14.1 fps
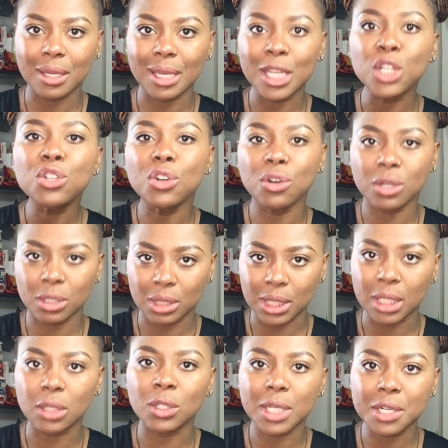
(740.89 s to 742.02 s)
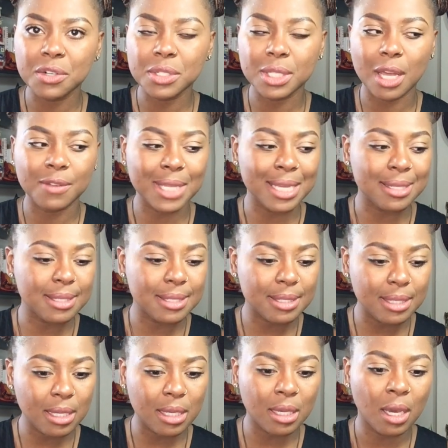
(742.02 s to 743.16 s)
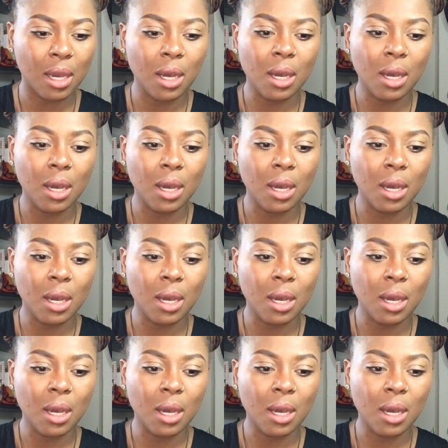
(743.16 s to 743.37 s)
internally, look at ourselves and see